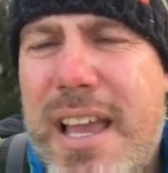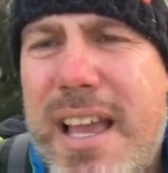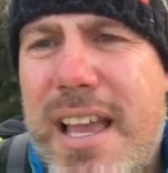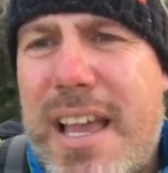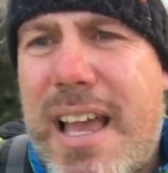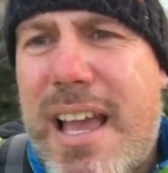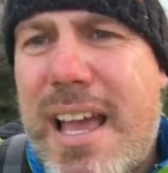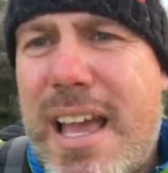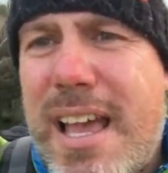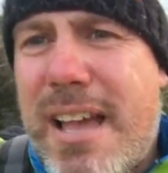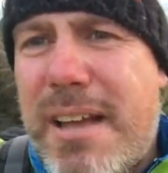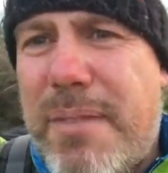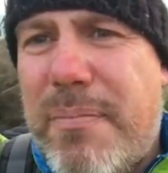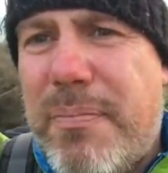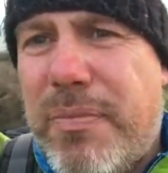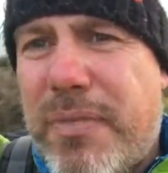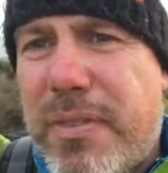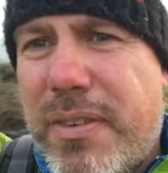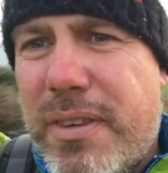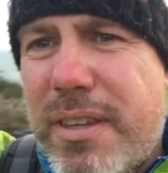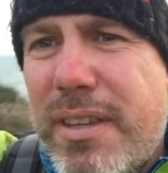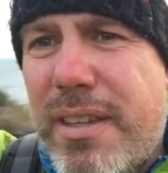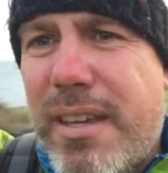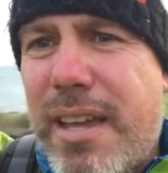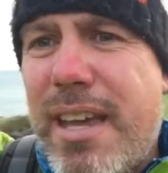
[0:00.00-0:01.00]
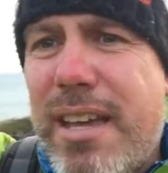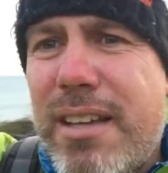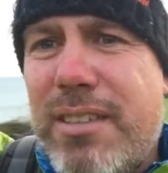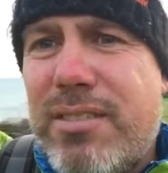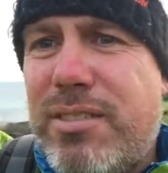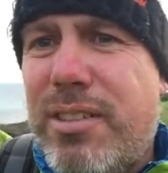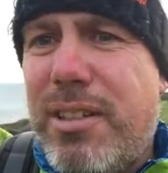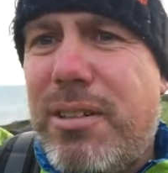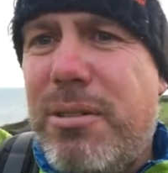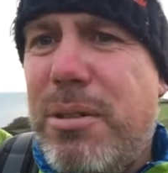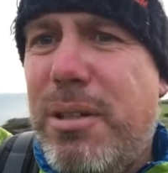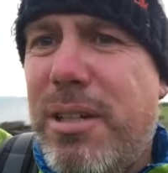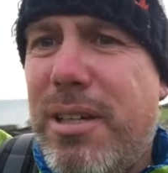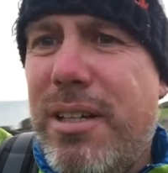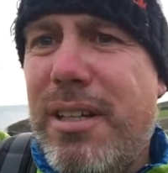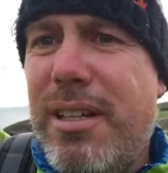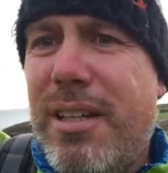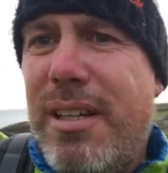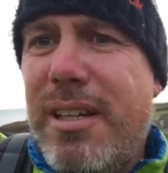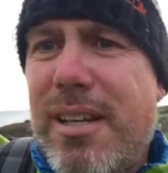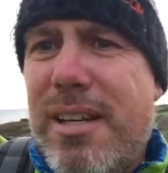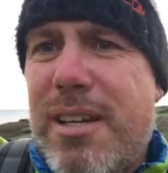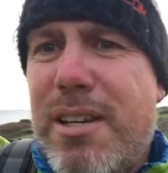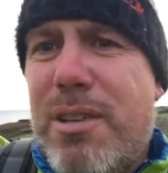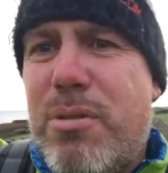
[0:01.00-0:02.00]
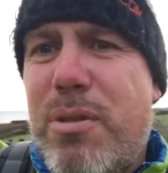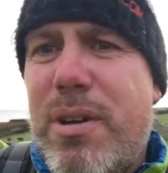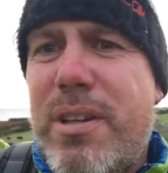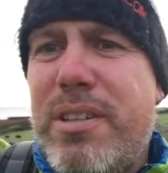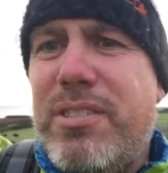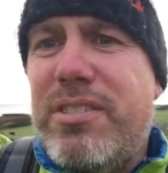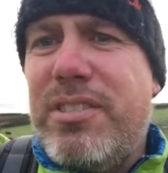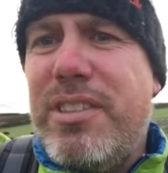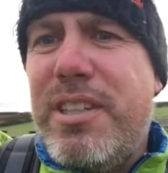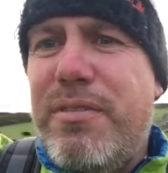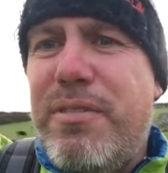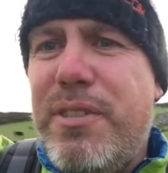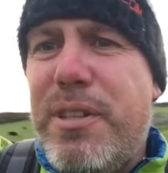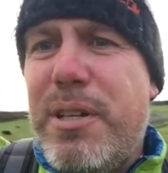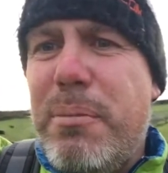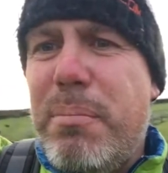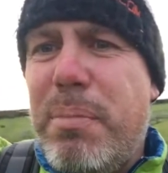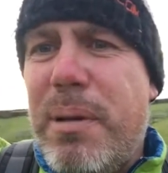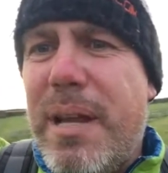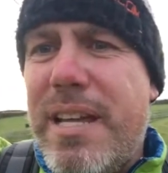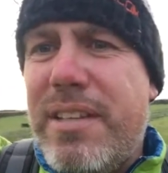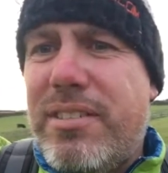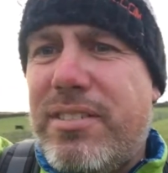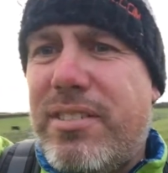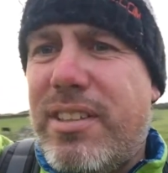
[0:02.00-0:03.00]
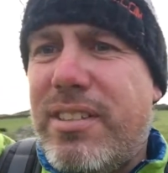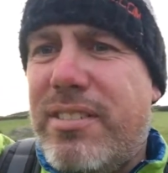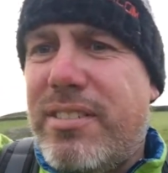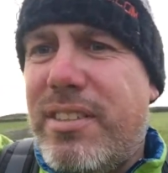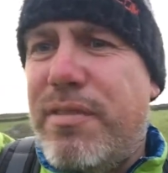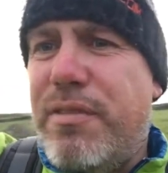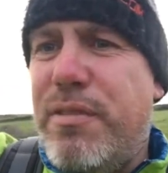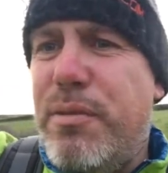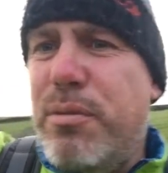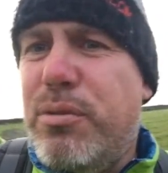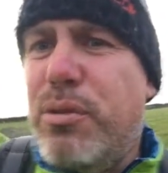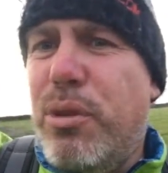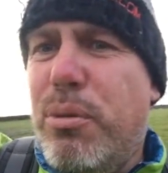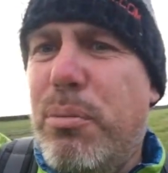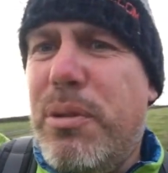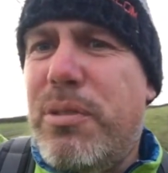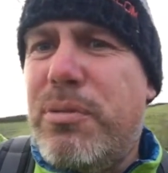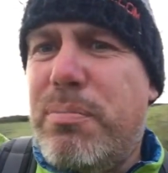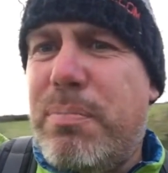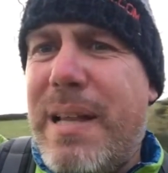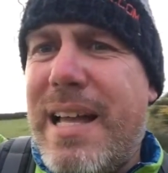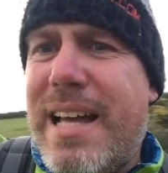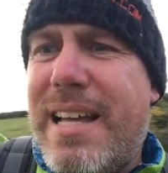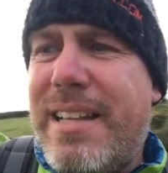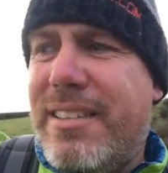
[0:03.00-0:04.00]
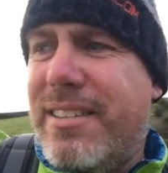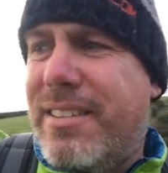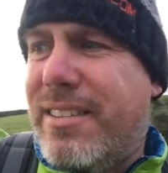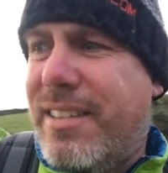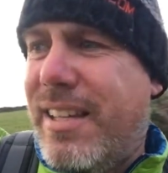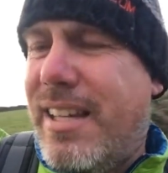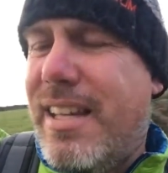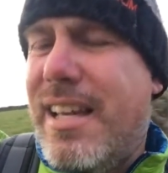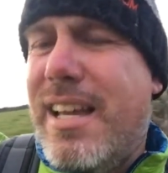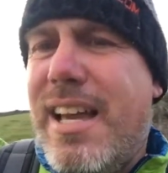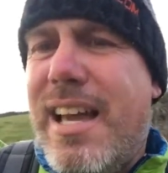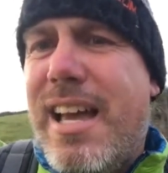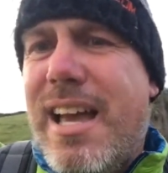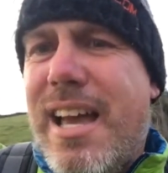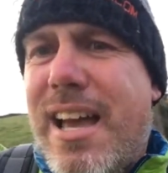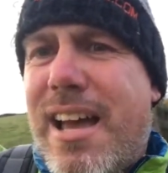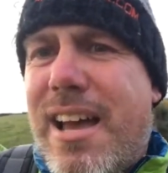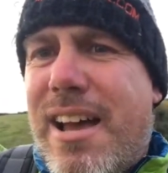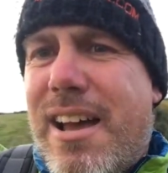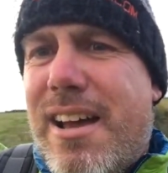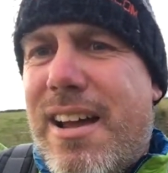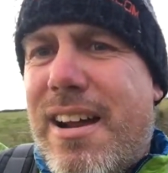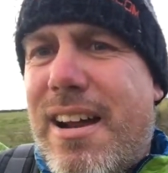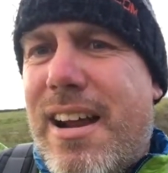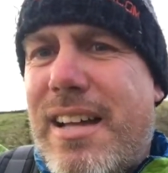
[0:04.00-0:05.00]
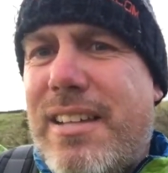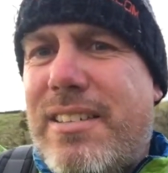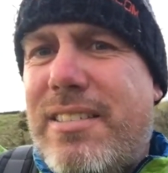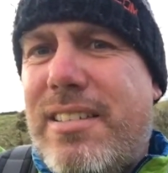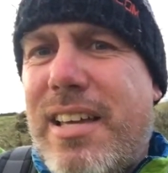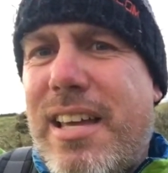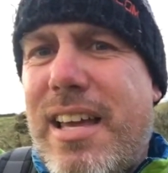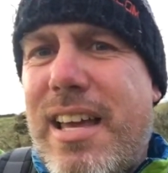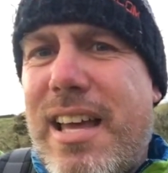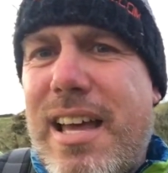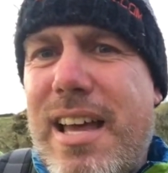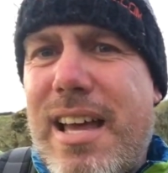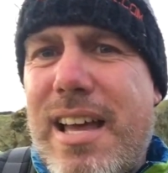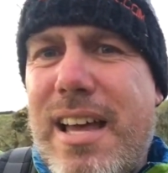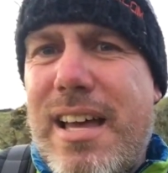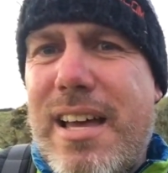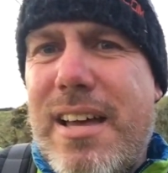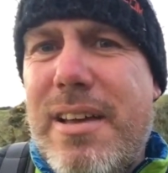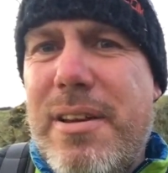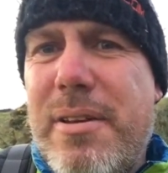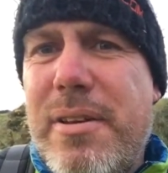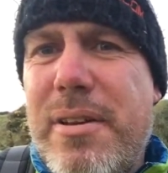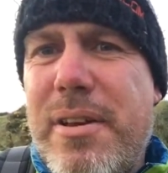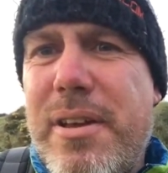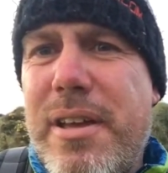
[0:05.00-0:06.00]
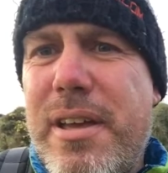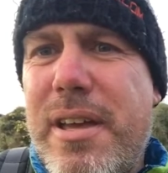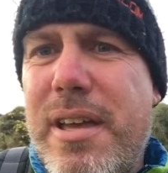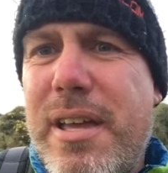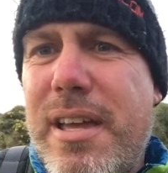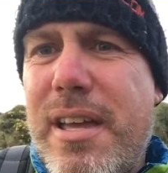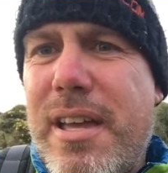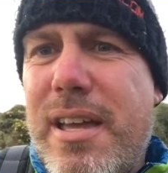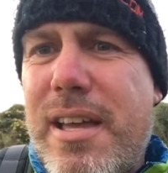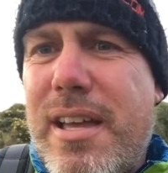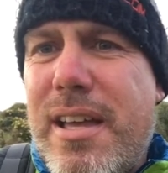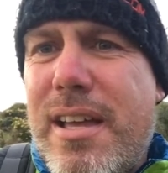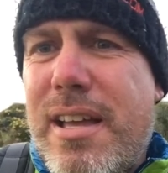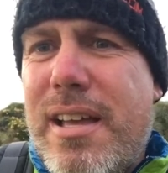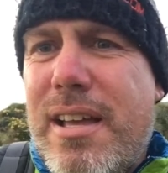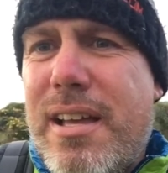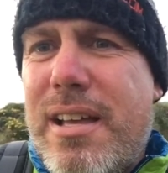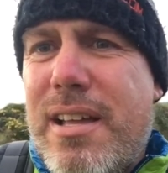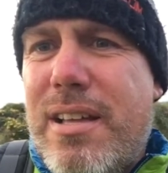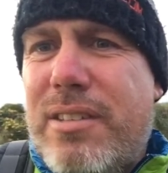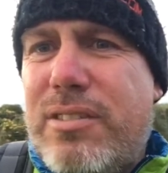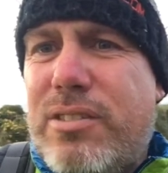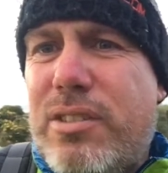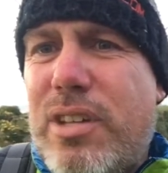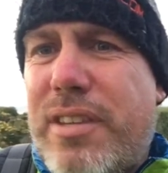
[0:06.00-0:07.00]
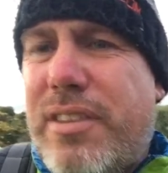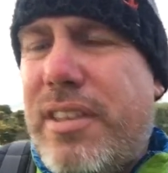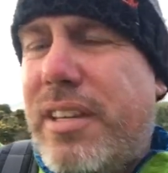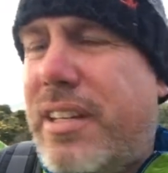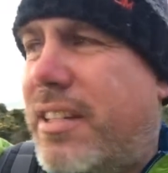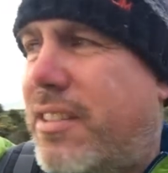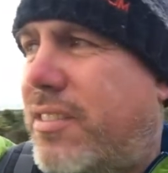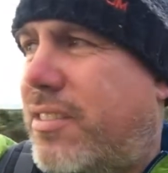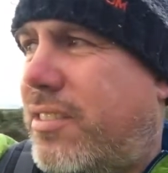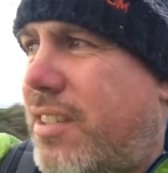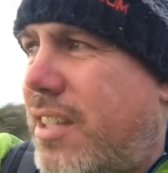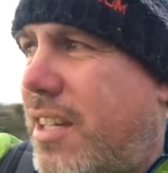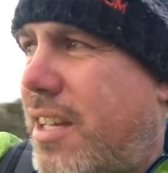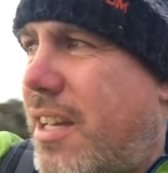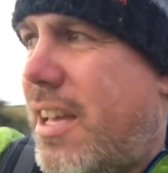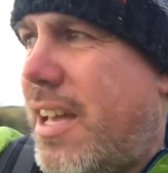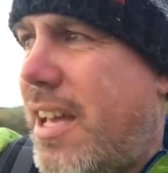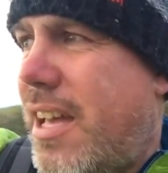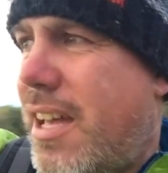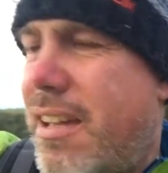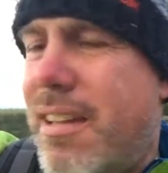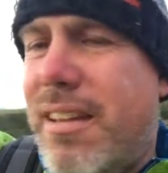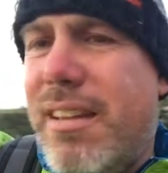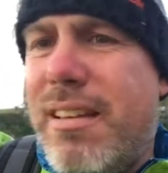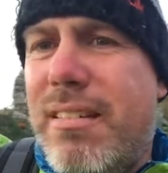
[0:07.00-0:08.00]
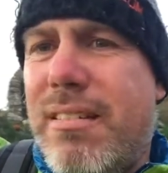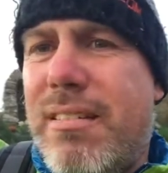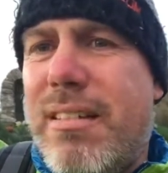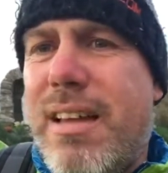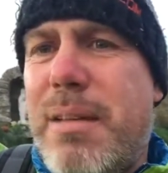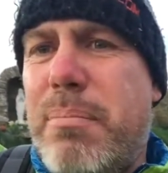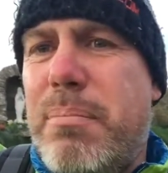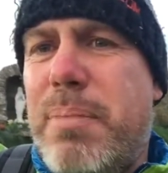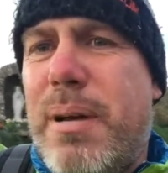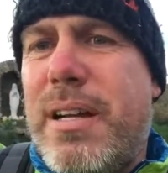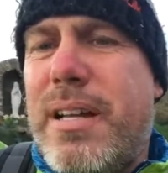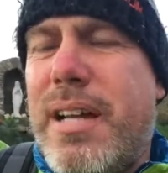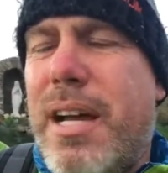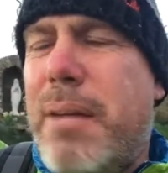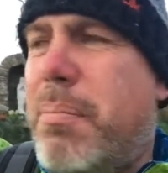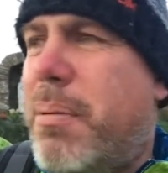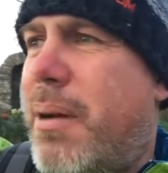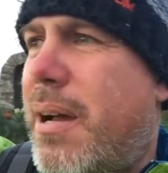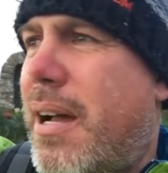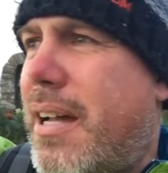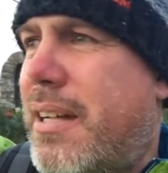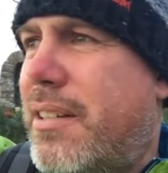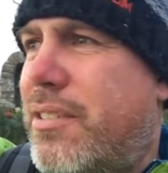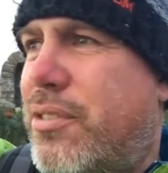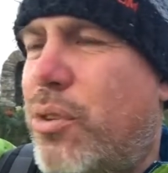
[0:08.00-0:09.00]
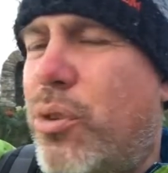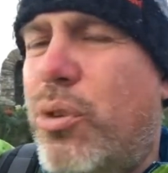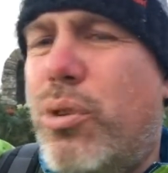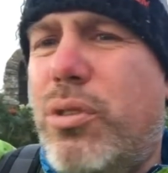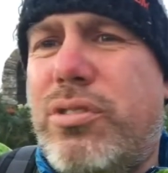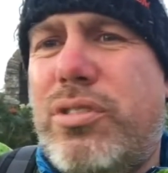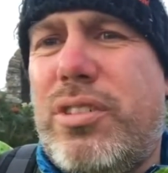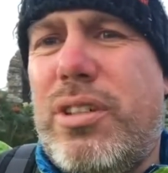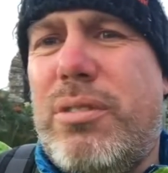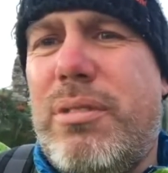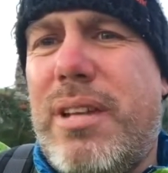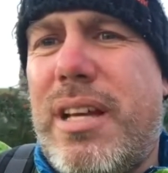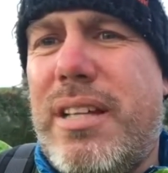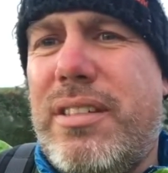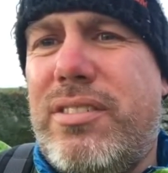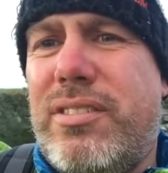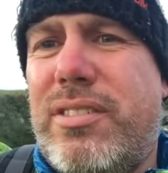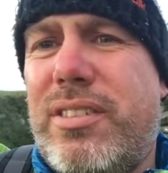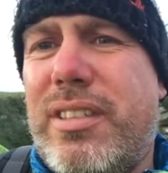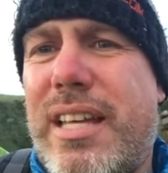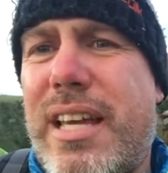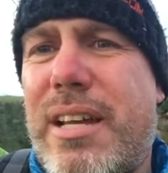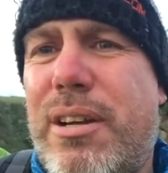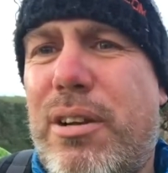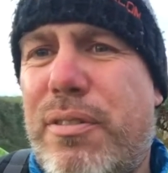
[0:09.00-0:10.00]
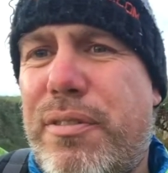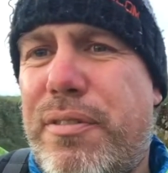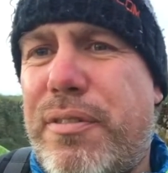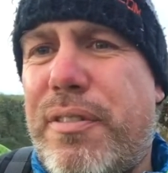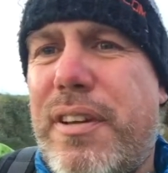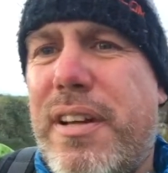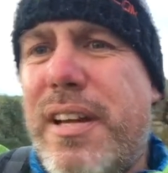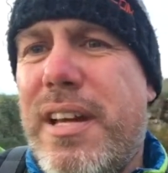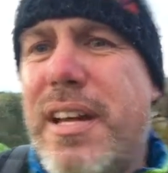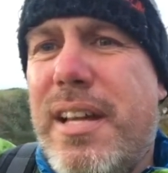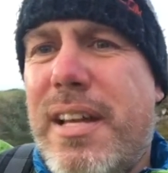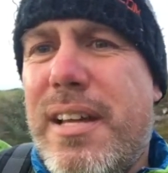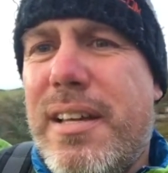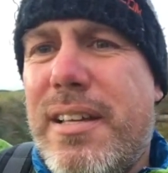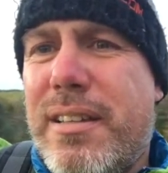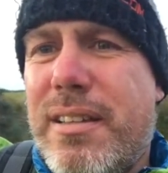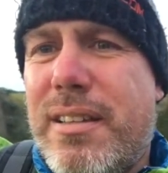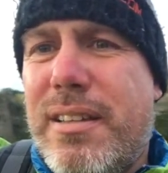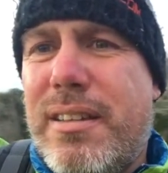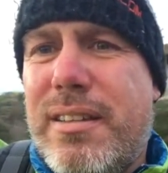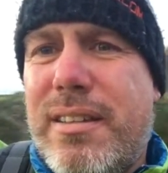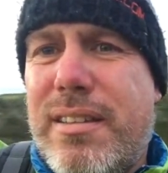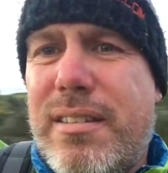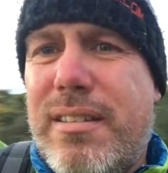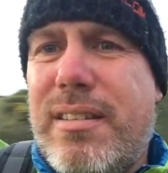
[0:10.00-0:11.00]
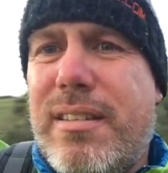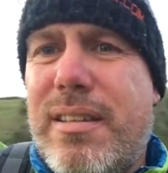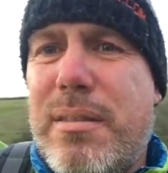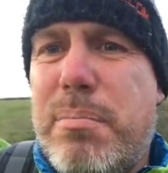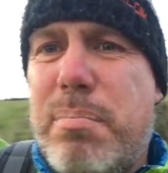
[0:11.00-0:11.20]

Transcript: Yeah, so quite a significant place, as if it was almost planned. Right, so I think it's head back up, and it's also nice to get off the